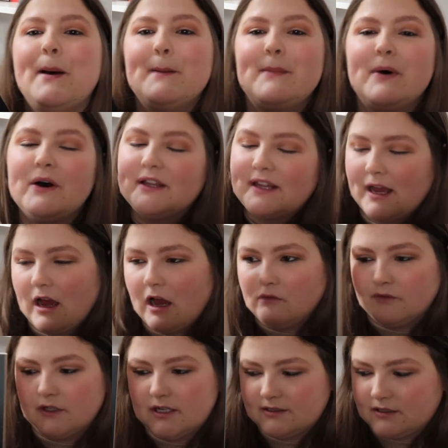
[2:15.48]
But yeah, I'm
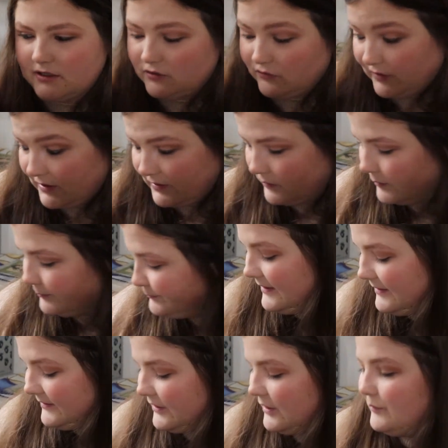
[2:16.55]
really excited to read this one.
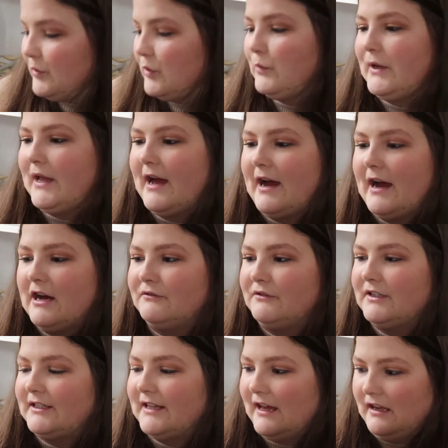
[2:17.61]
Next up we
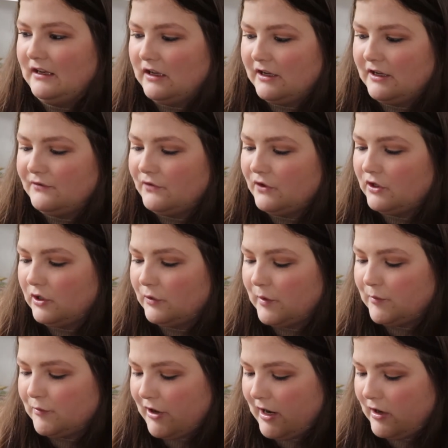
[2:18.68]
have Get Alive, Chloe
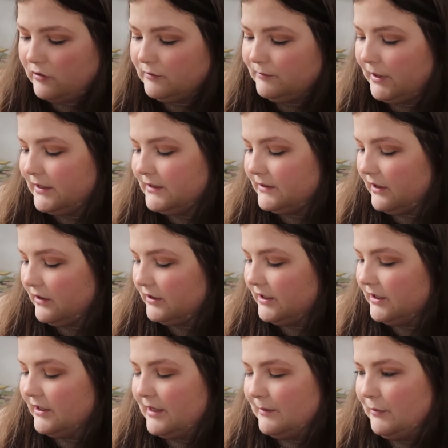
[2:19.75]
Brown by
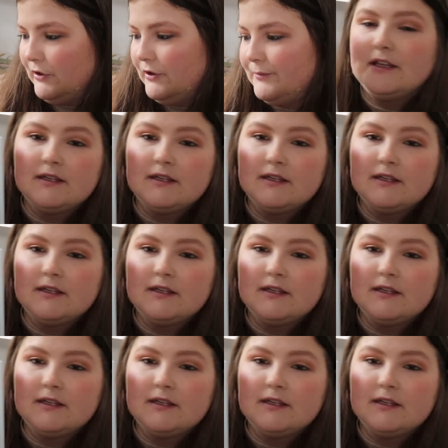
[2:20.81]
Talia Hibbert.